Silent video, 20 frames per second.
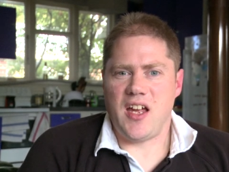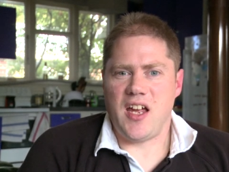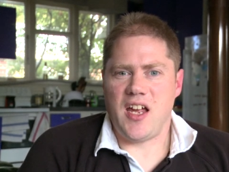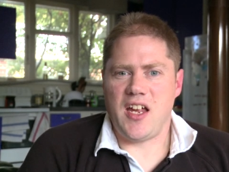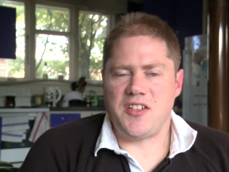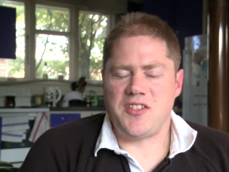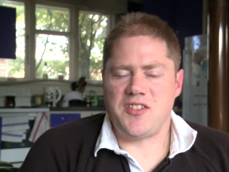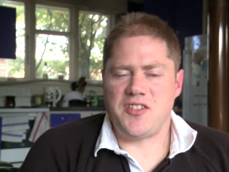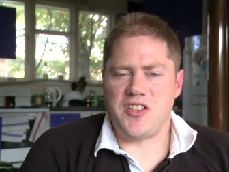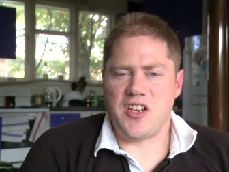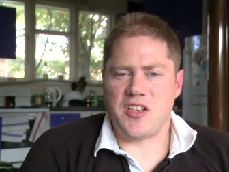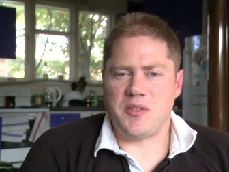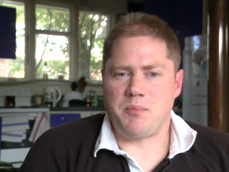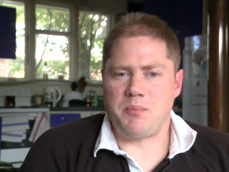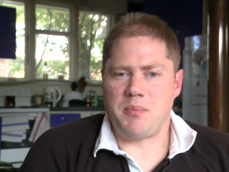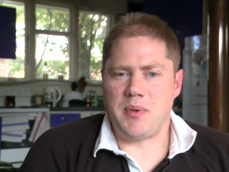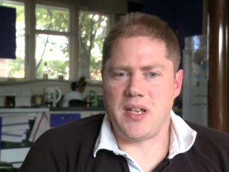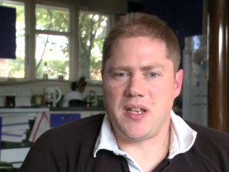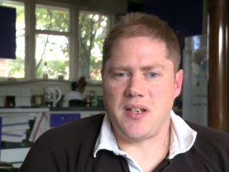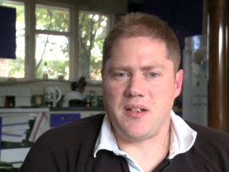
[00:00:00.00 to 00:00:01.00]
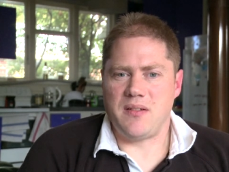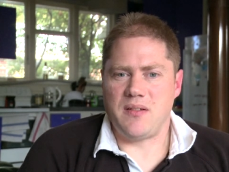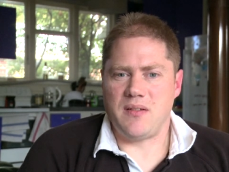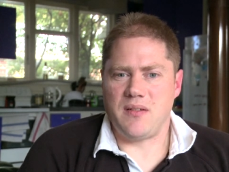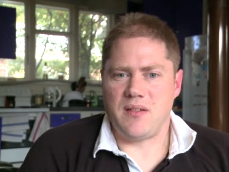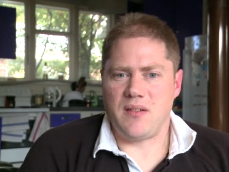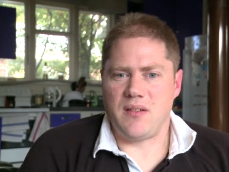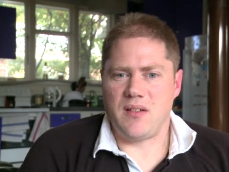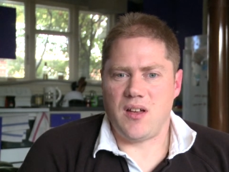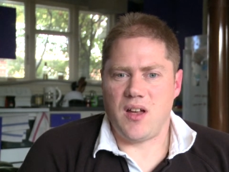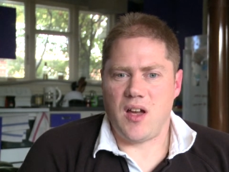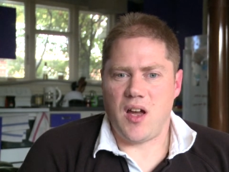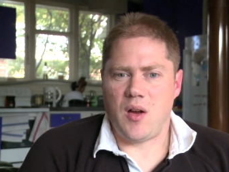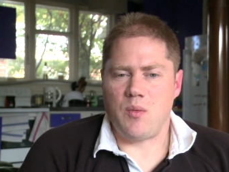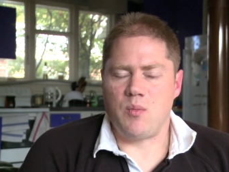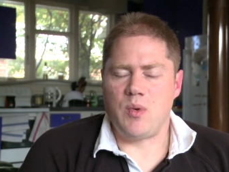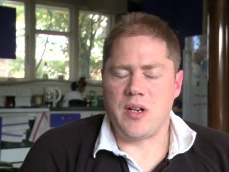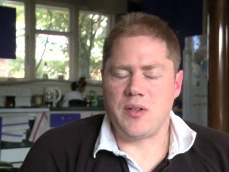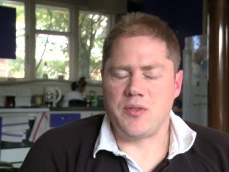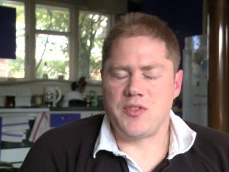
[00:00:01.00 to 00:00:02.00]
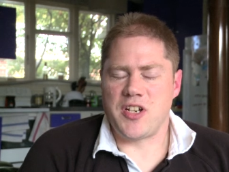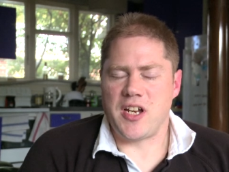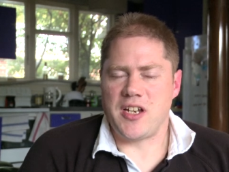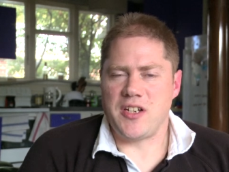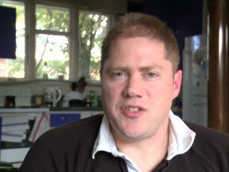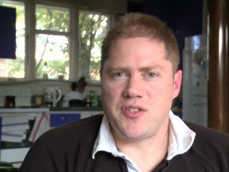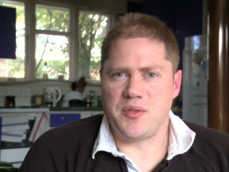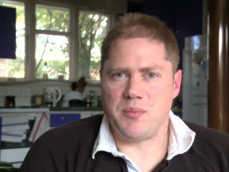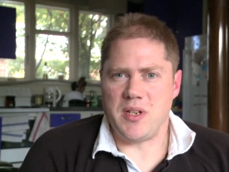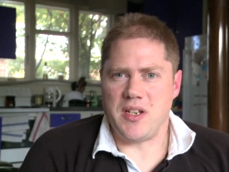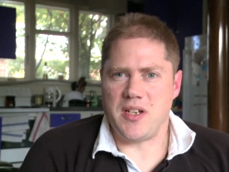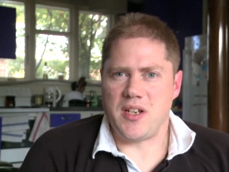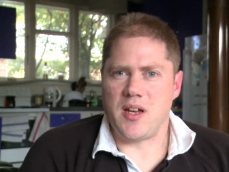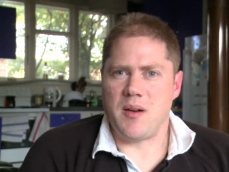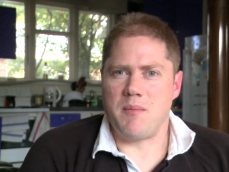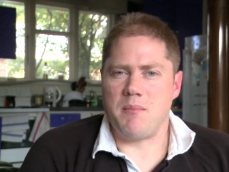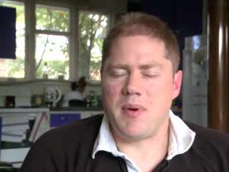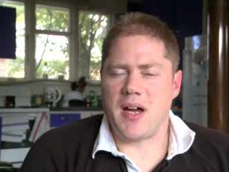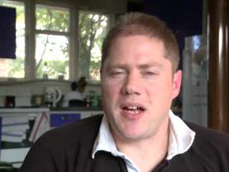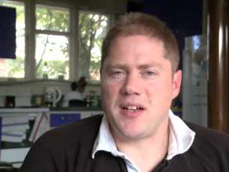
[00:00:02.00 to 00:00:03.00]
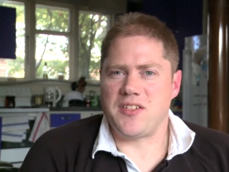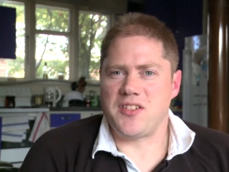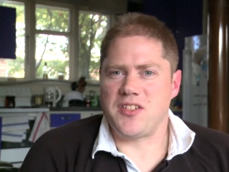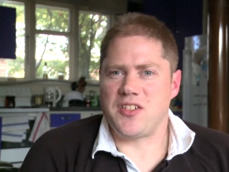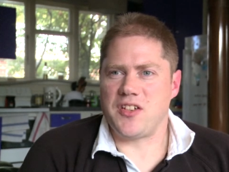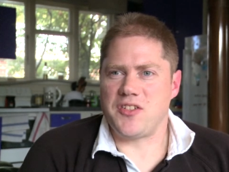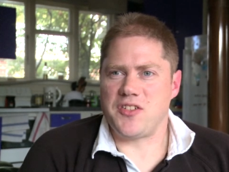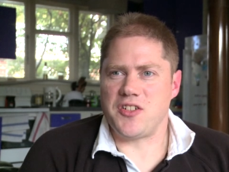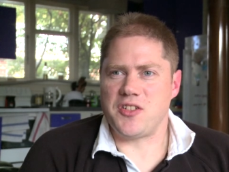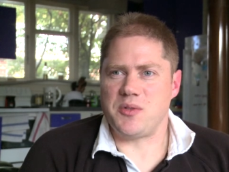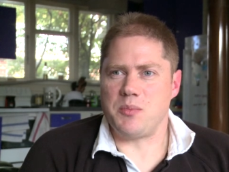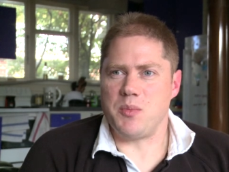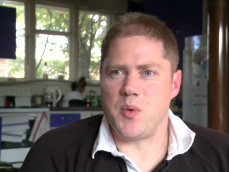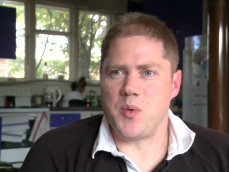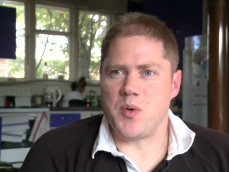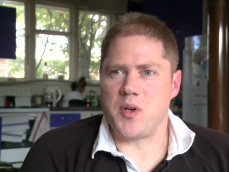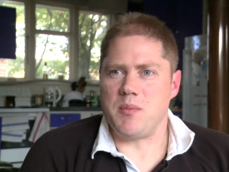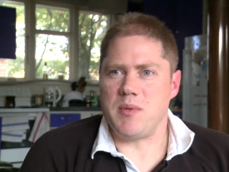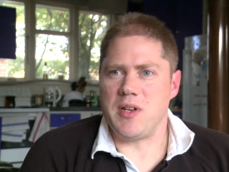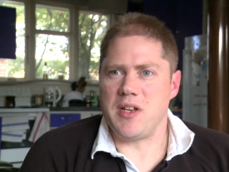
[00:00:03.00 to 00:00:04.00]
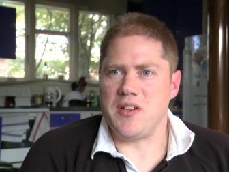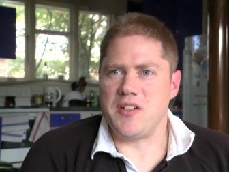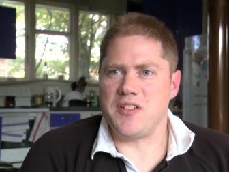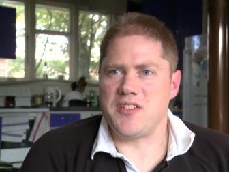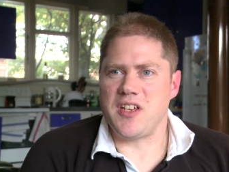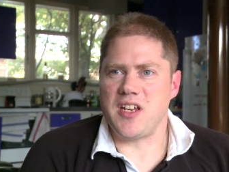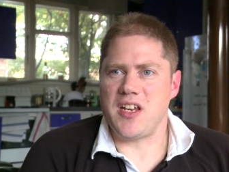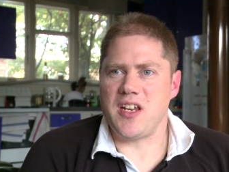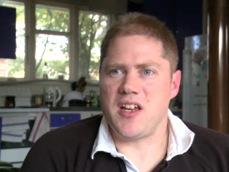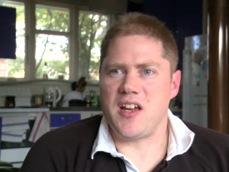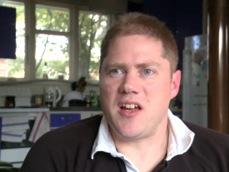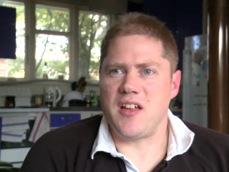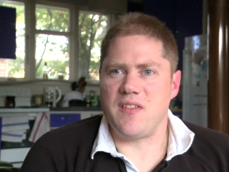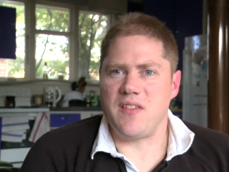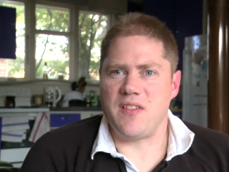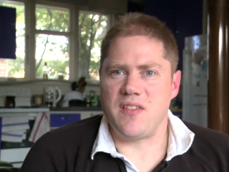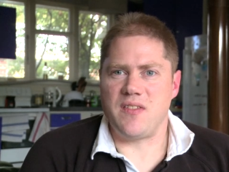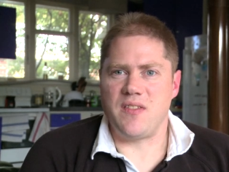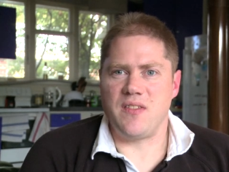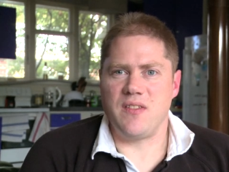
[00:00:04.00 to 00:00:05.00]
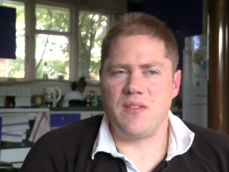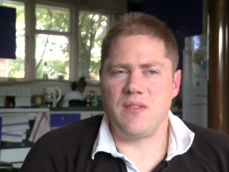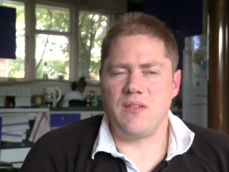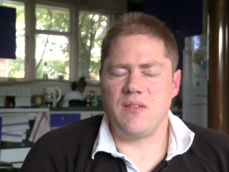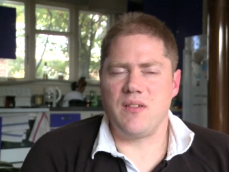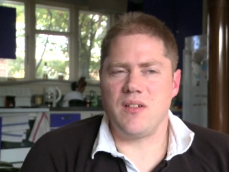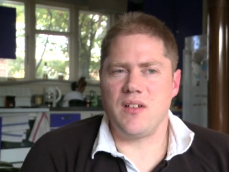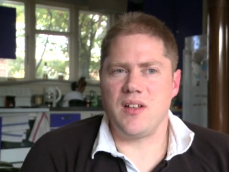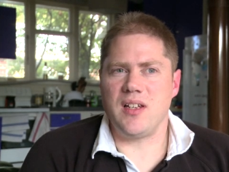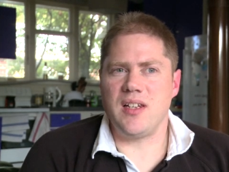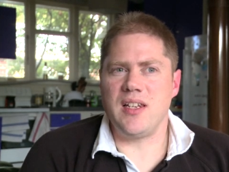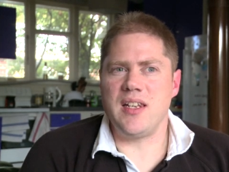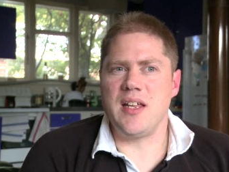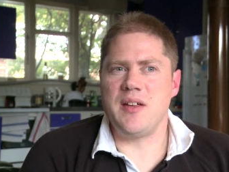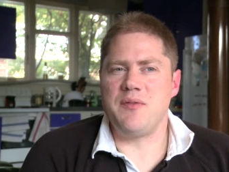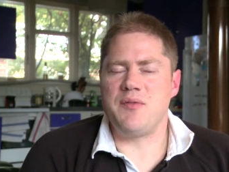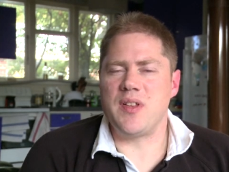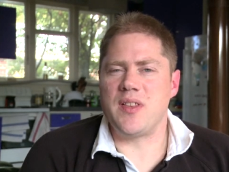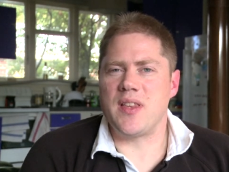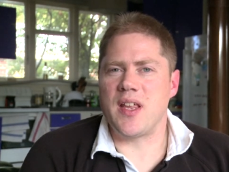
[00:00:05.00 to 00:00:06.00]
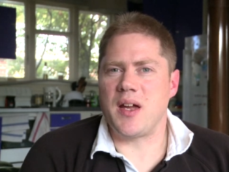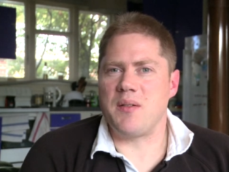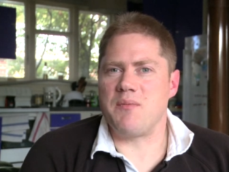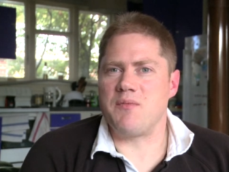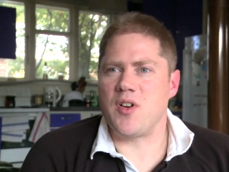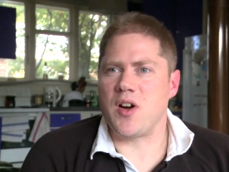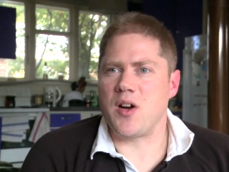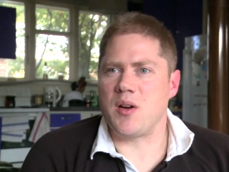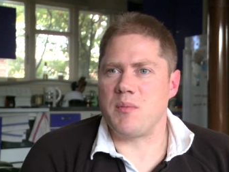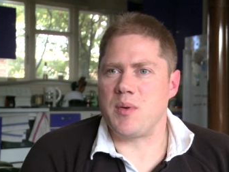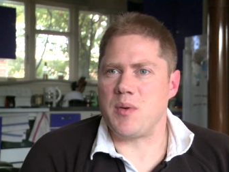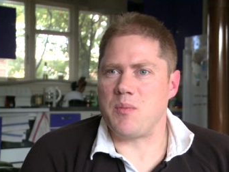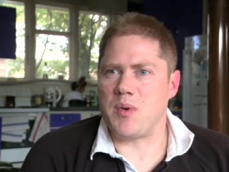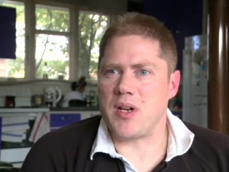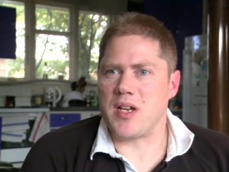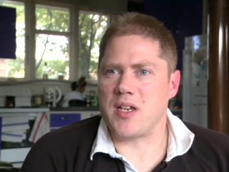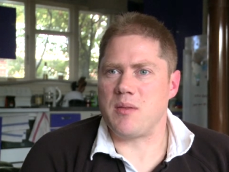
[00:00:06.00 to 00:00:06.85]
it's just been a real change for me to come back to such a small community and live in that environment where